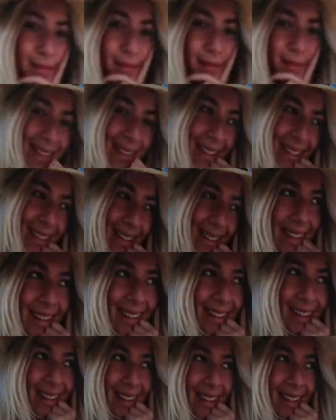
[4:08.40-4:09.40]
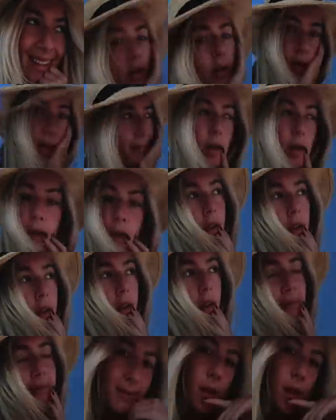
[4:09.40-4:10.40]
here with this hat on.
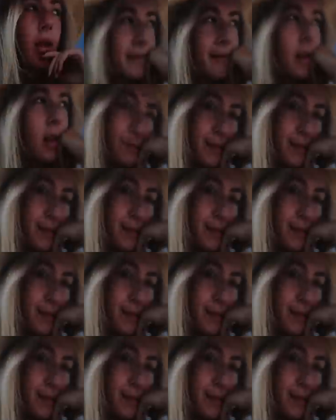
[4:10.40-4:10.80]
I never